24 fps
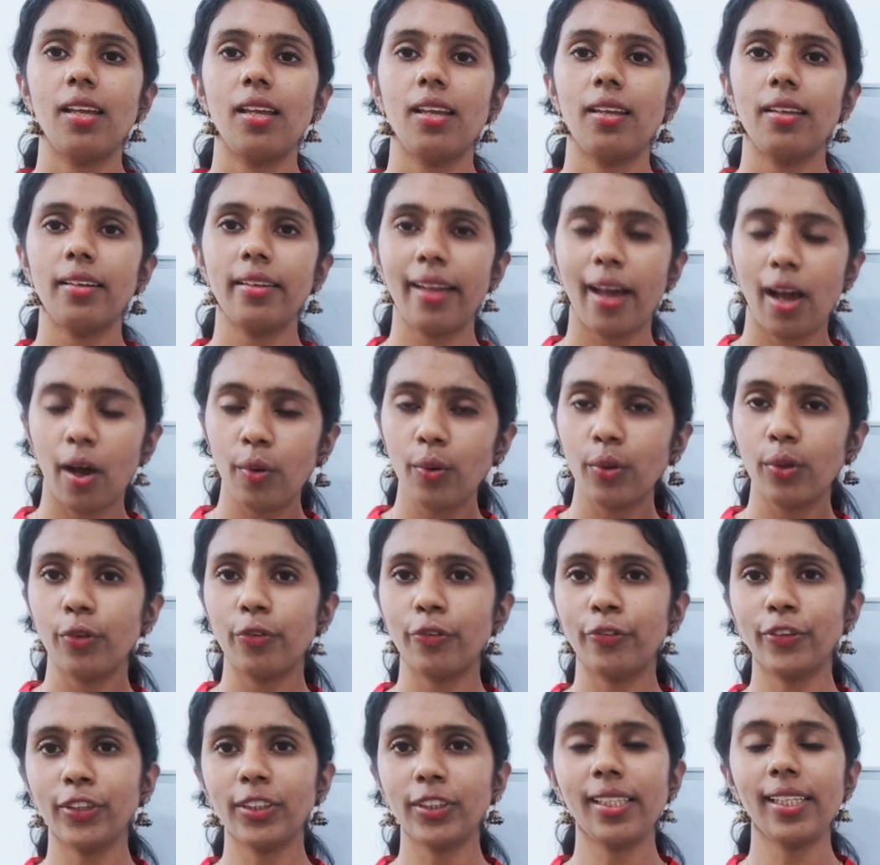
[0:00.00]
Now
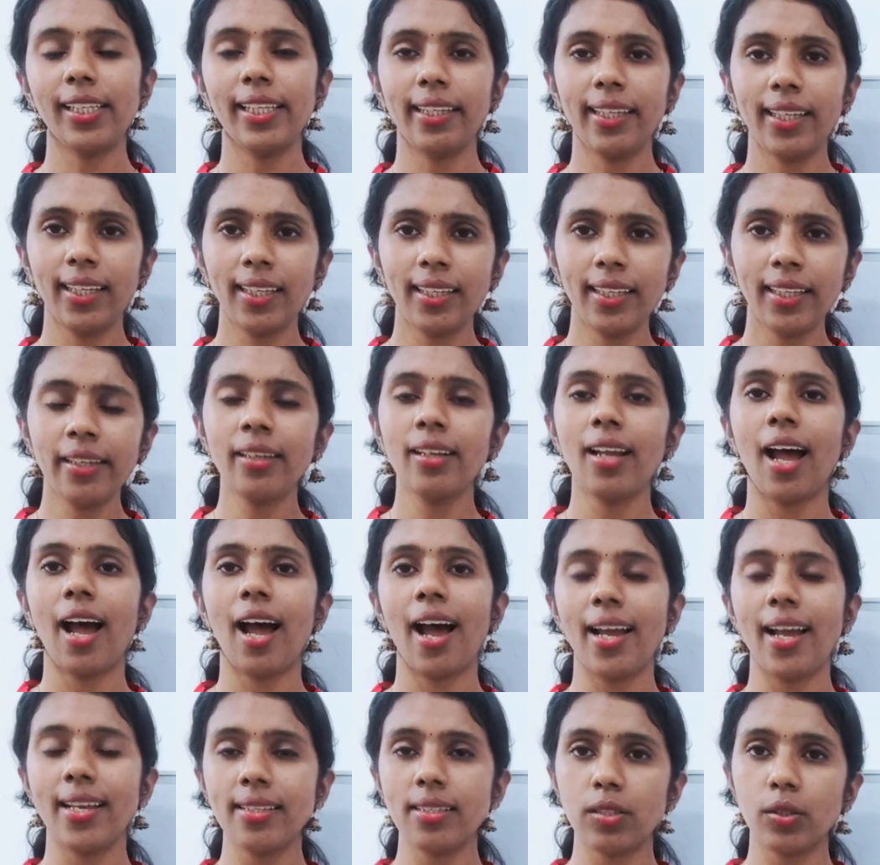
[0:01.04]
for the linear
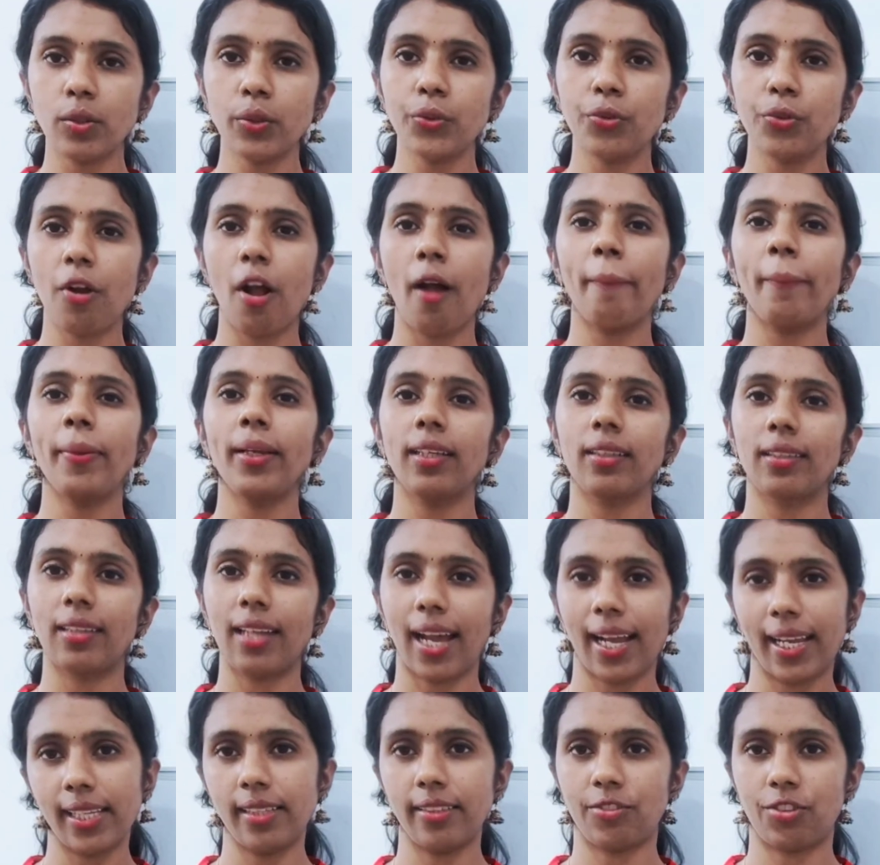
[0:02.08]
isotropic
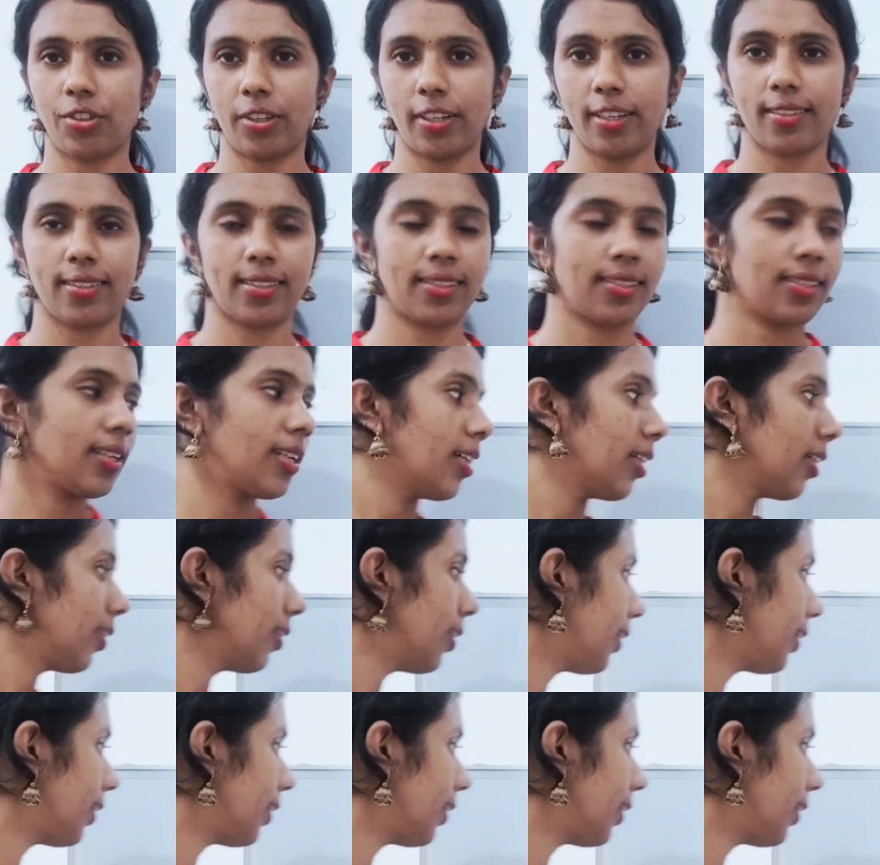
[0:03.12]
dielectrics, the